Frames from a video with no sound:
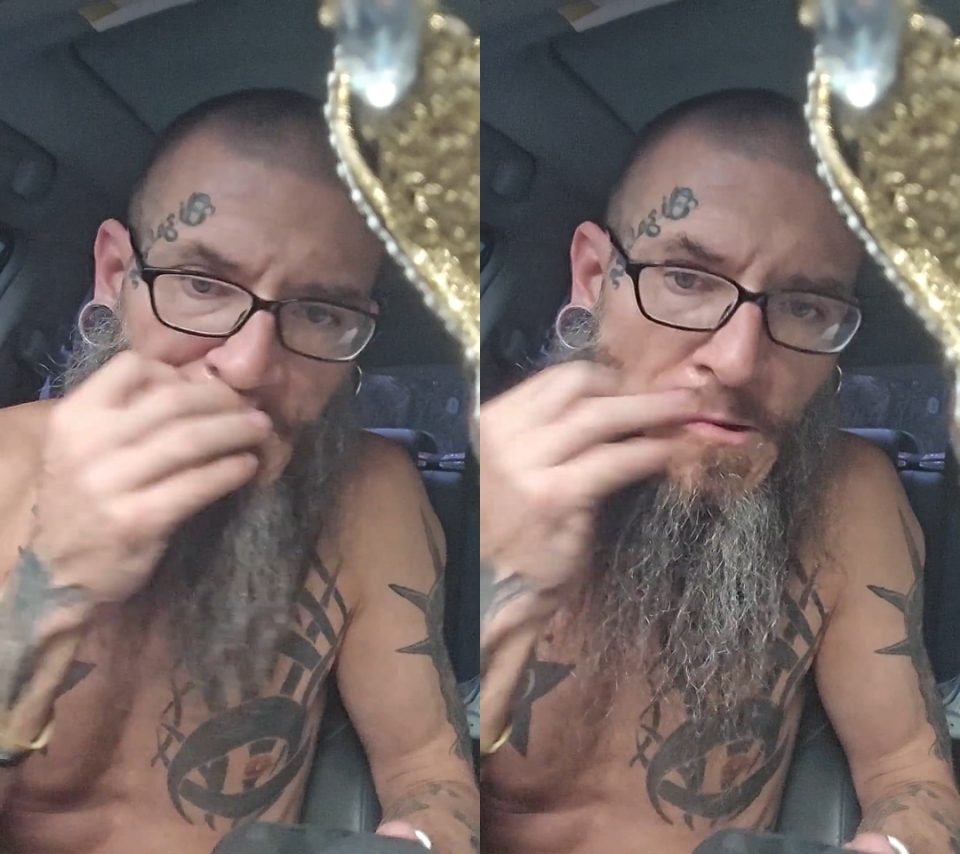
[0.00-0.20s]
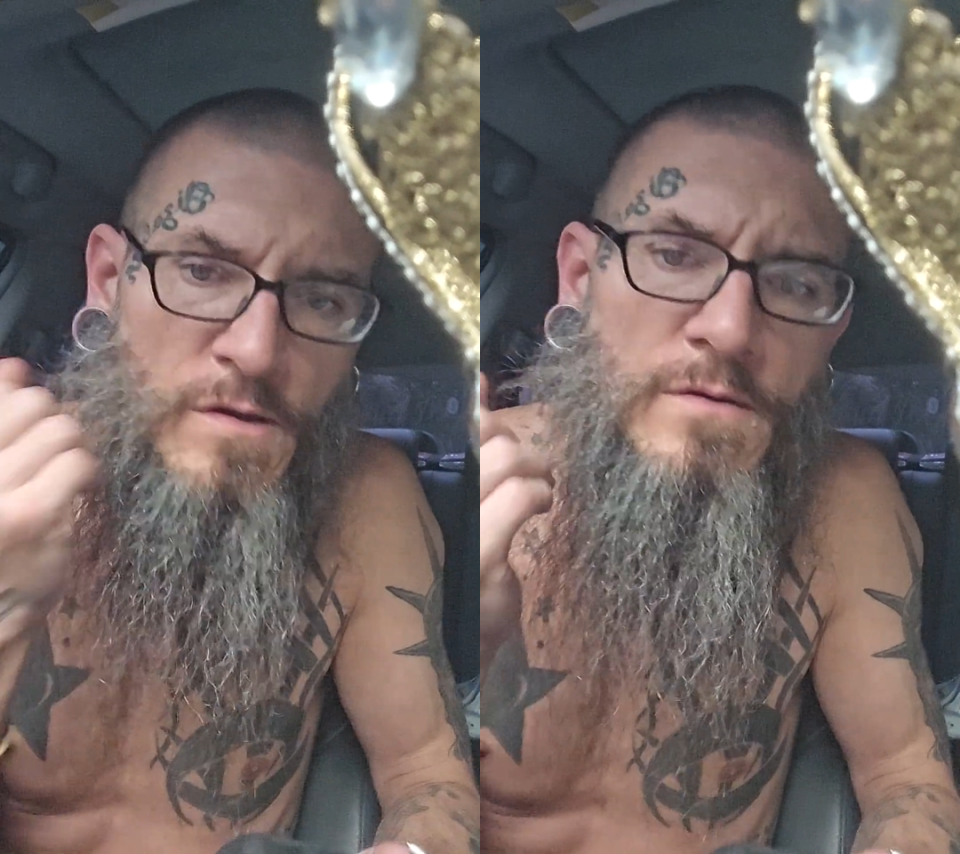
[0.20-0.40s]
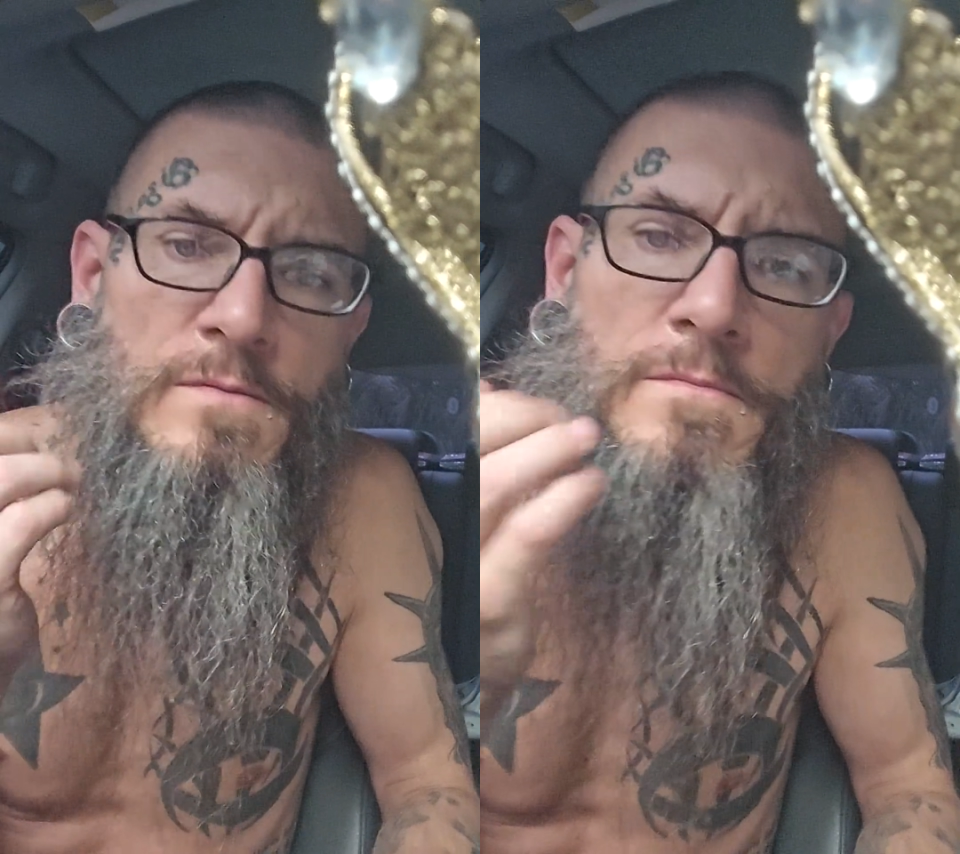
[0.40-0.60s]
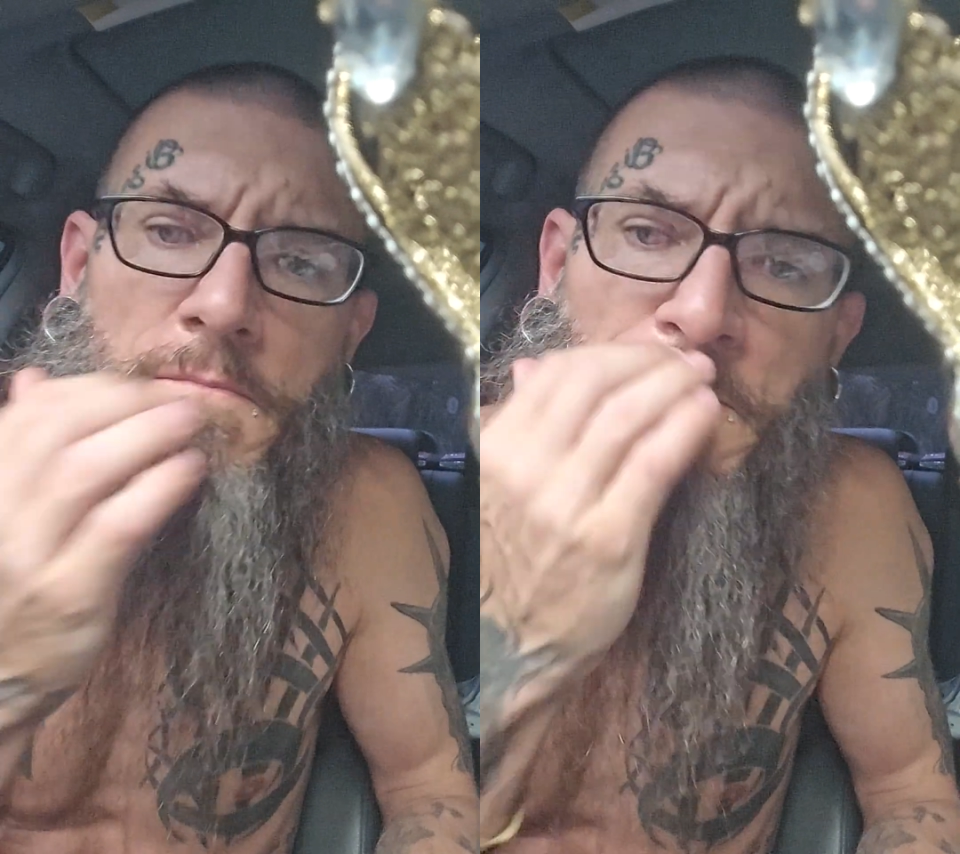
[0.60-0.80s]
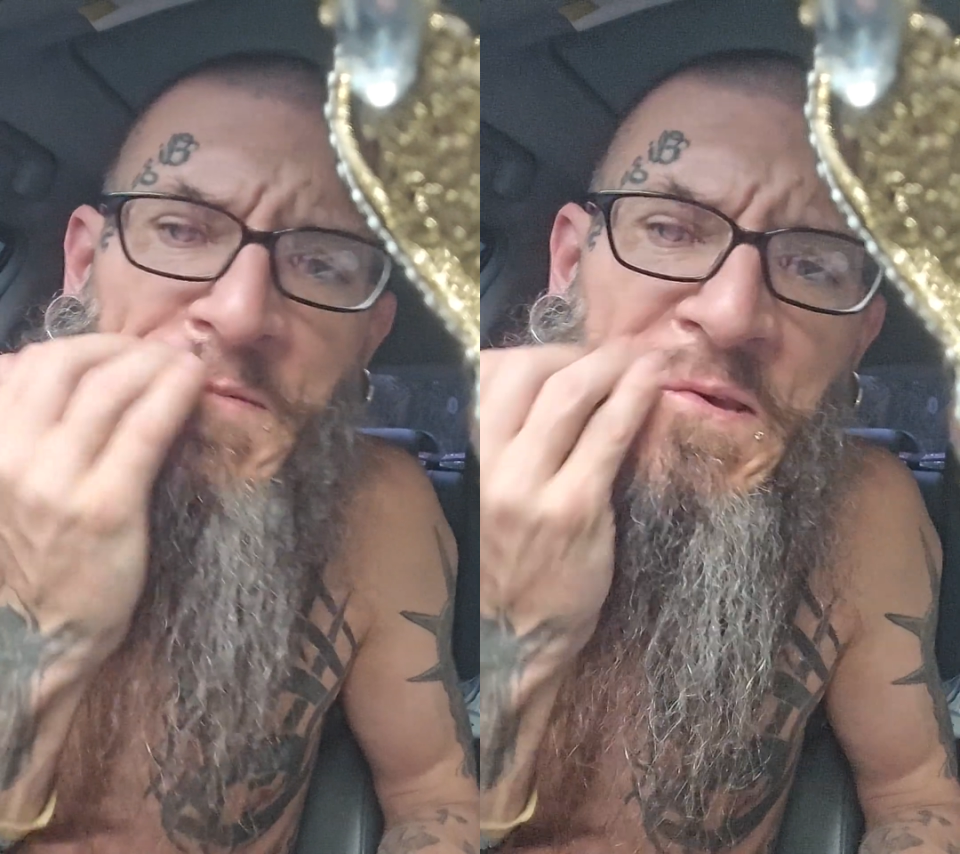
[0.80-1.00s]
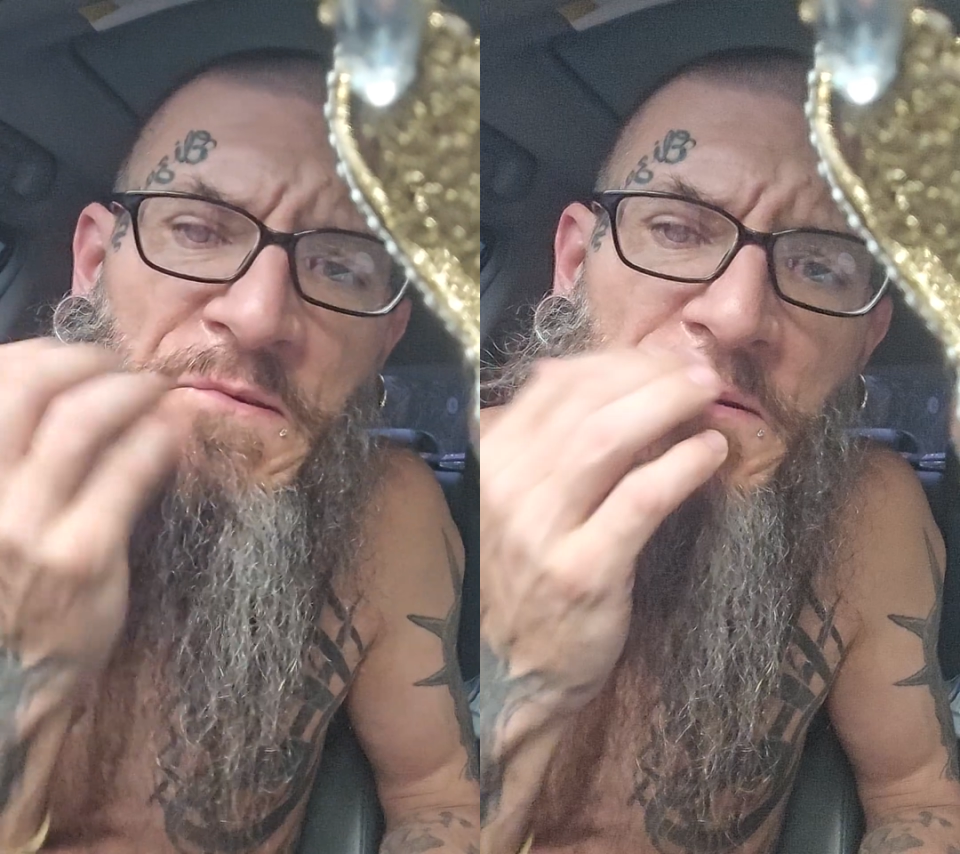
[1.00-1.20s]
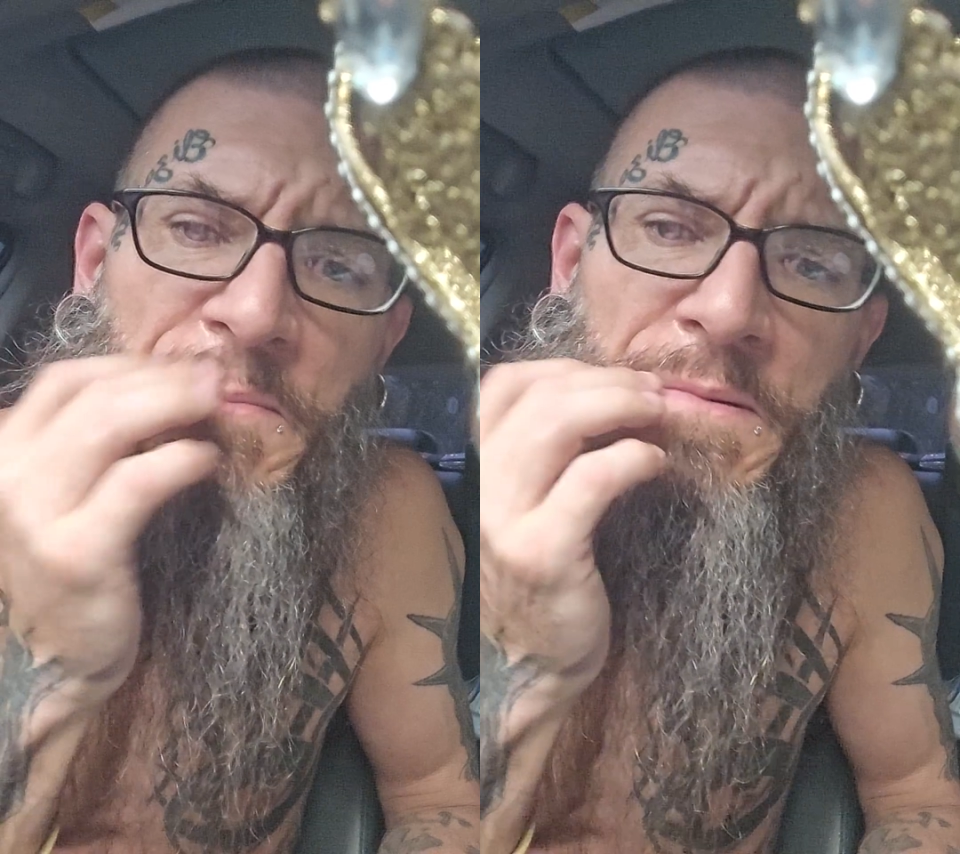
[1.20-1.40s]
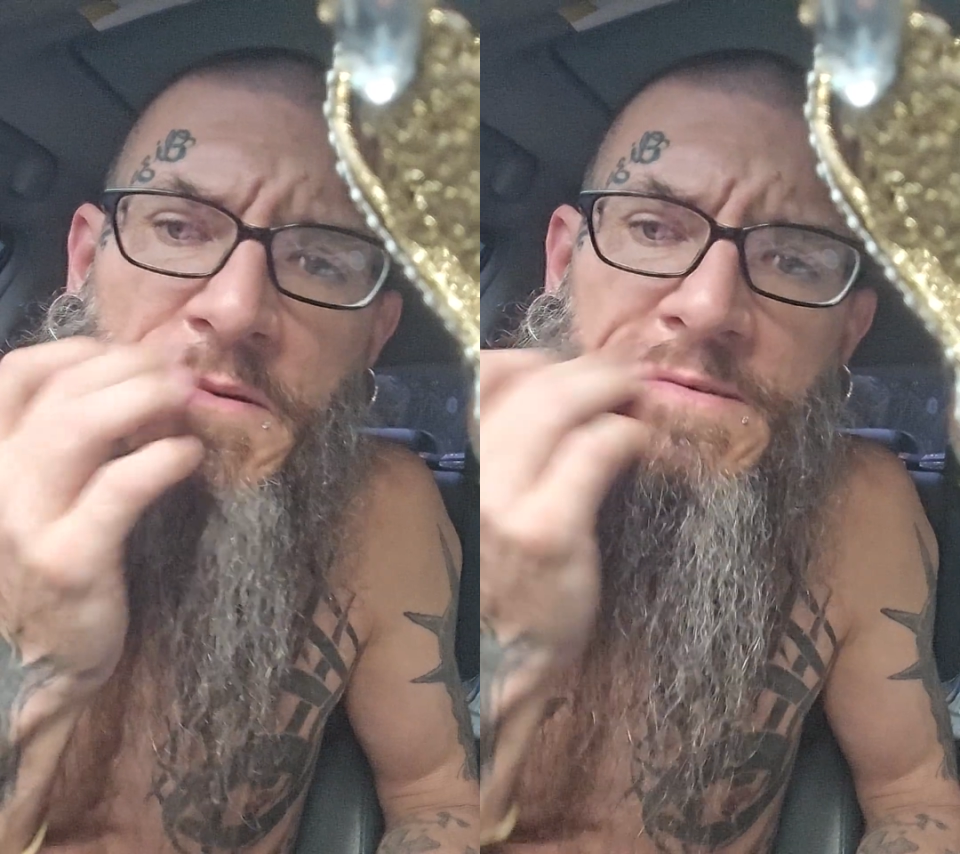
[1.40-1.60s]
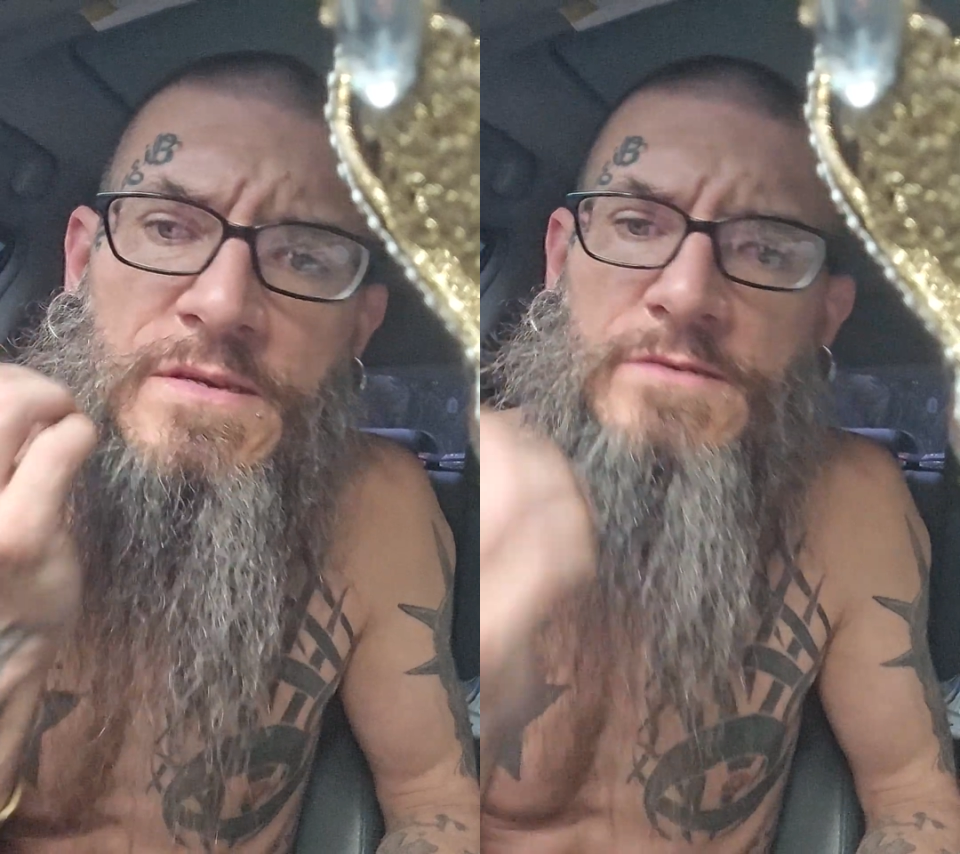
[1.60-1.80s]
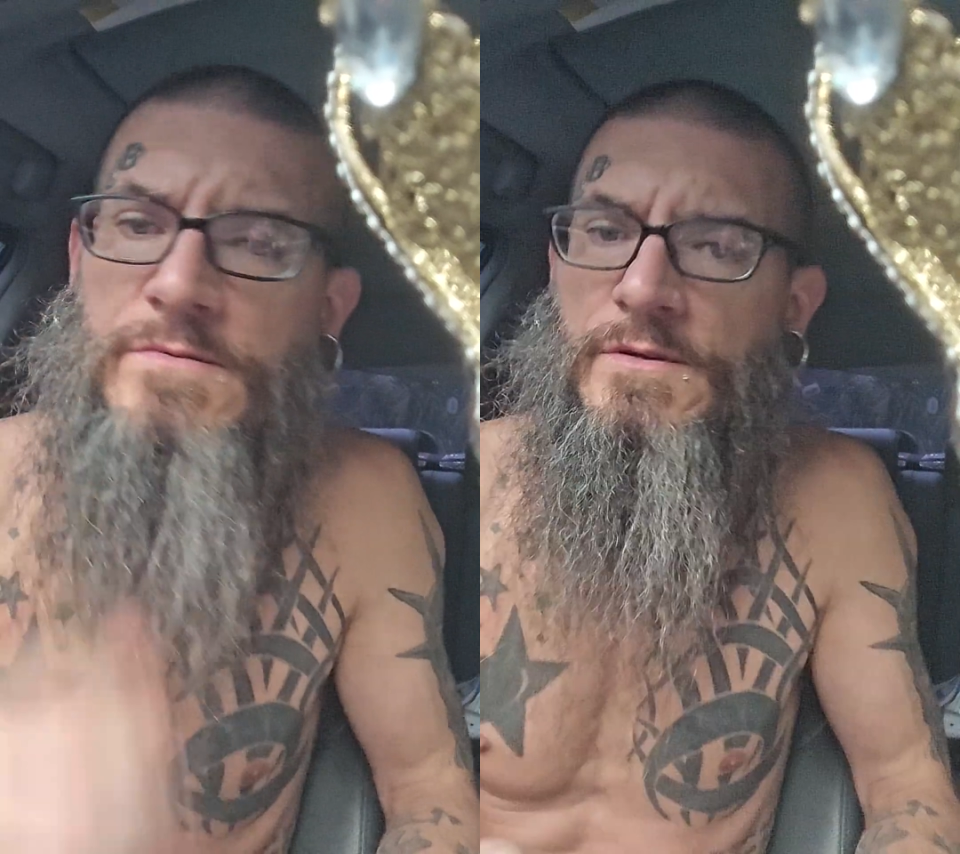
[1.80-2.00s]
What the hell's up with my mustache?